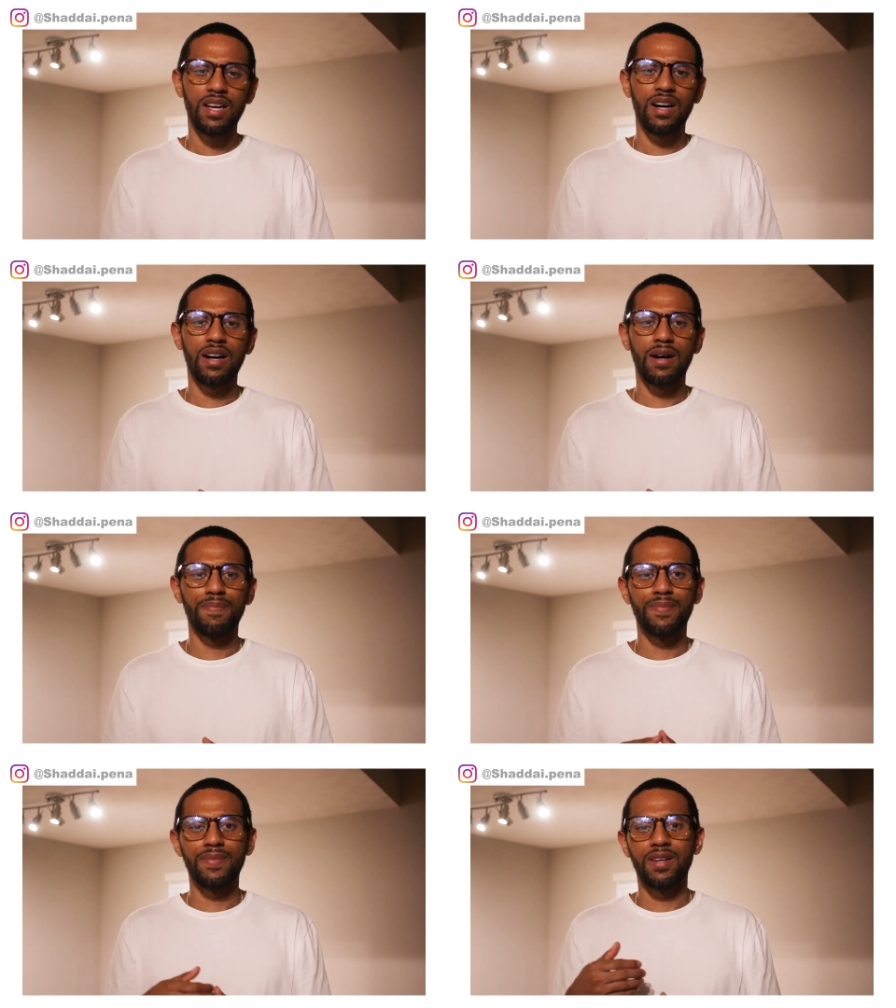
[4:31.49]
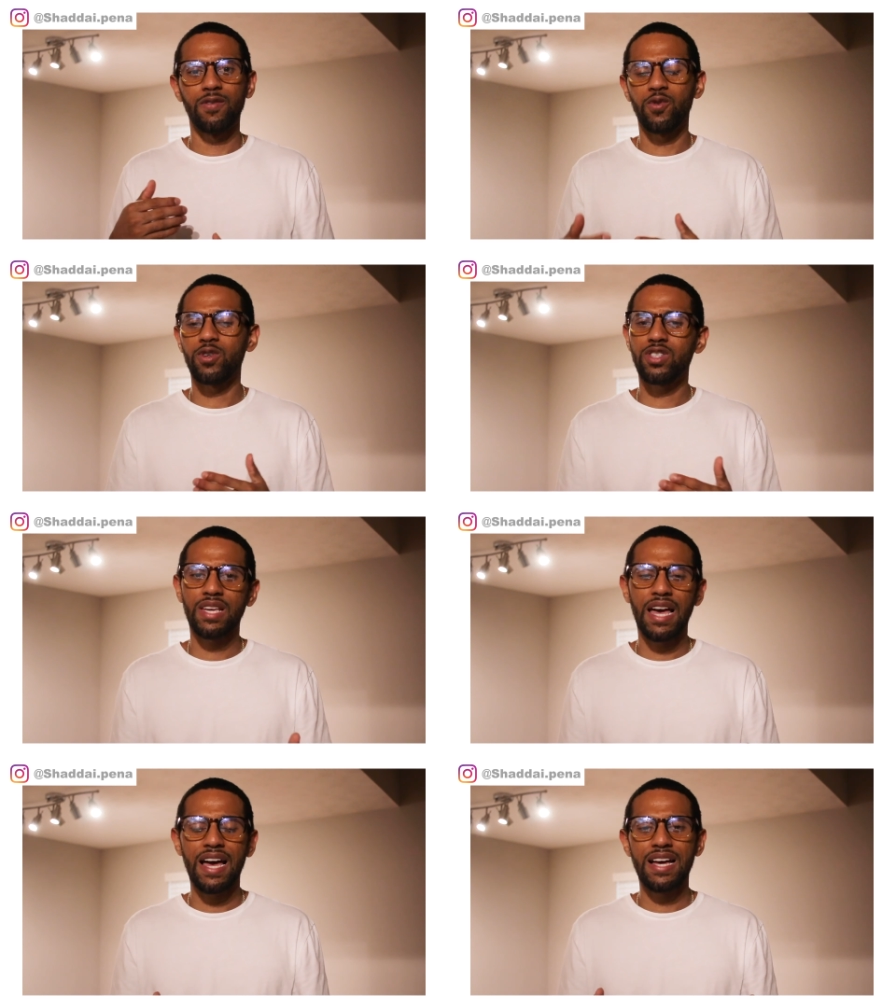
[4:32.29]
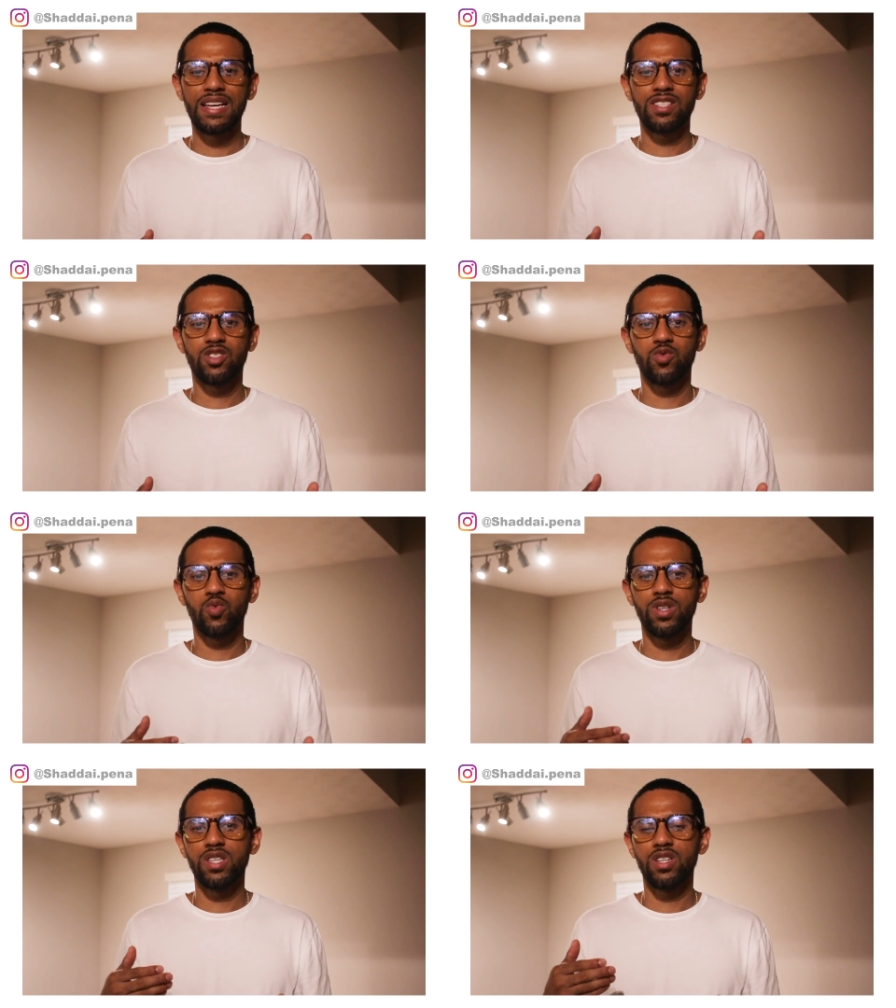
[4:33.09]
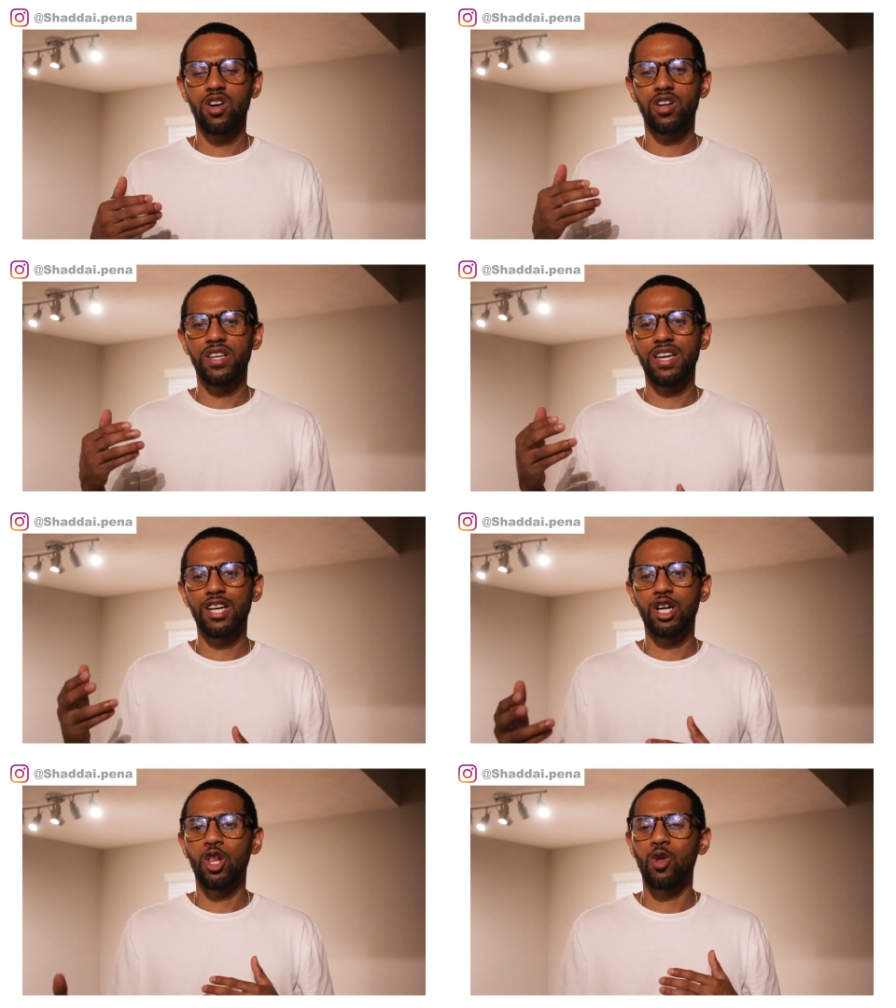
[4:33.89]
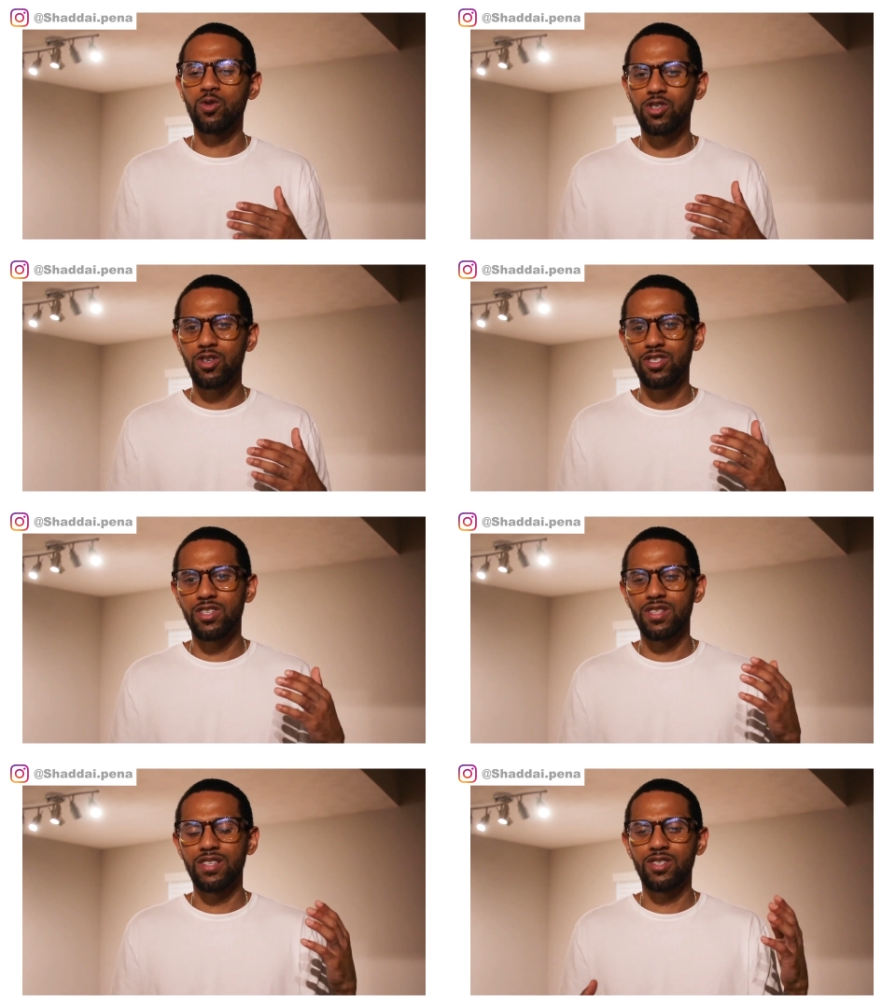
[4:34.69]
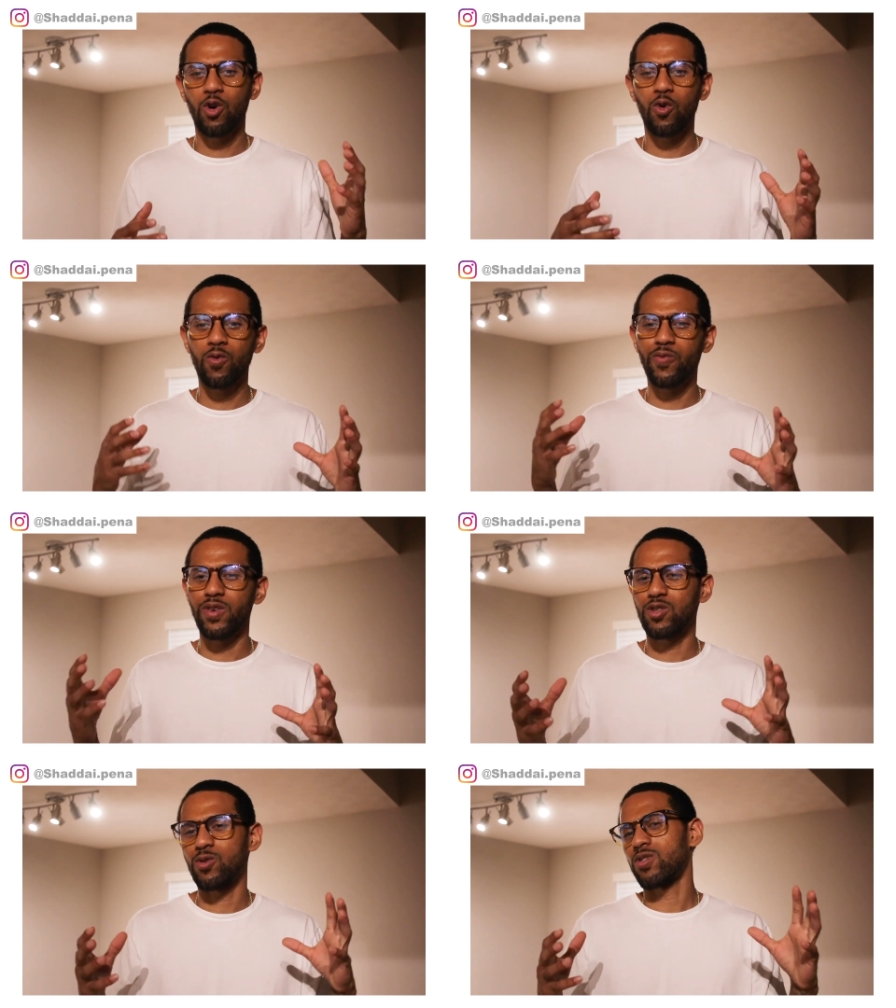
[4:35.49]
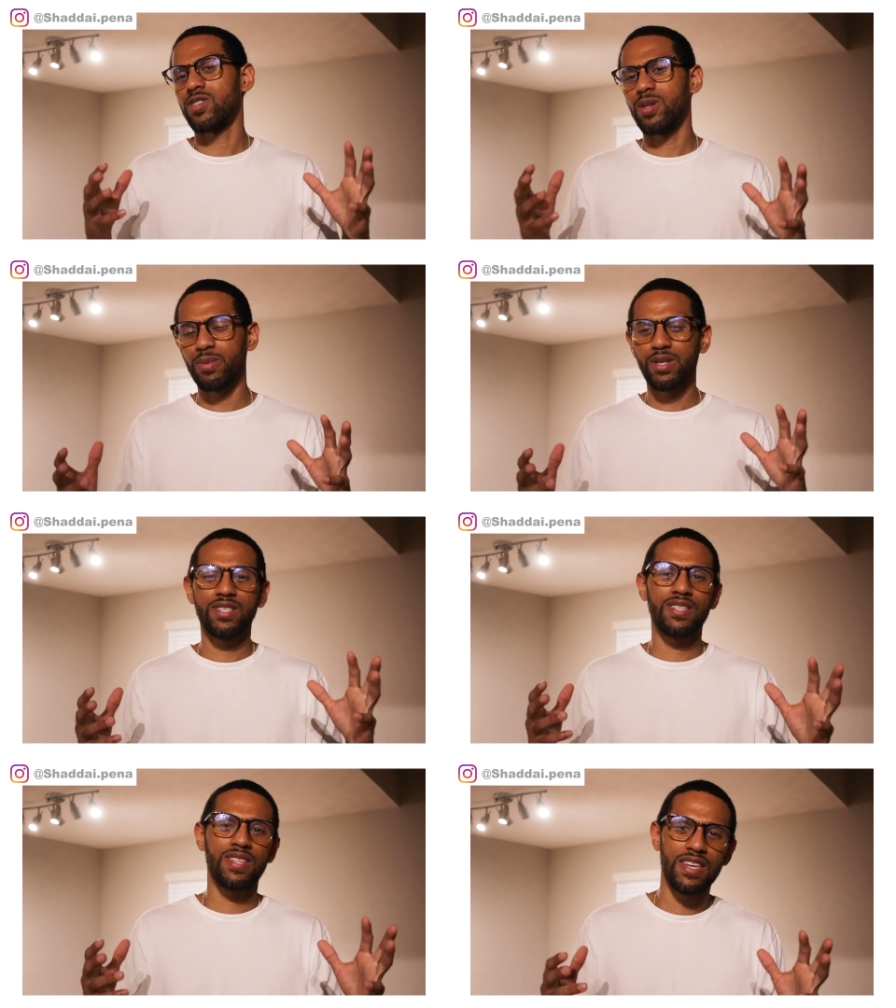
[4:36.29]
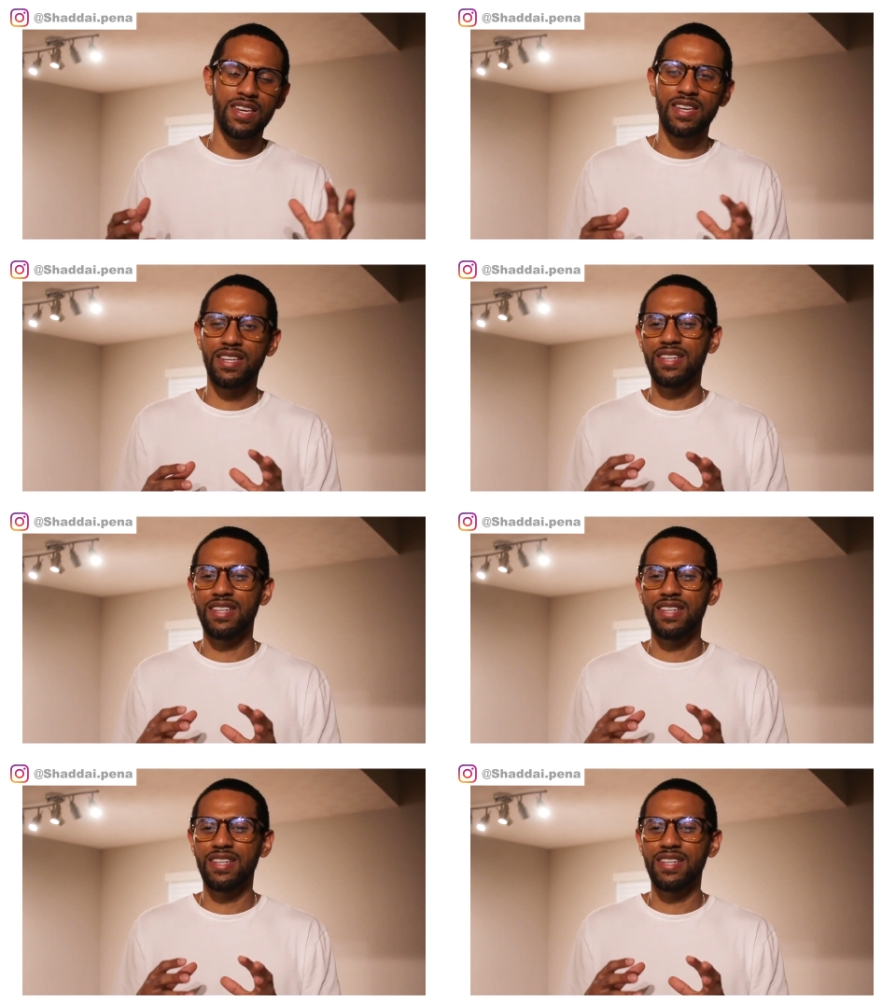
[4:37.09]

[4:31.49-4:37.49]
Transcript: Um, unfortunately, as we are getting closer to this whole fiscal stimulus thing,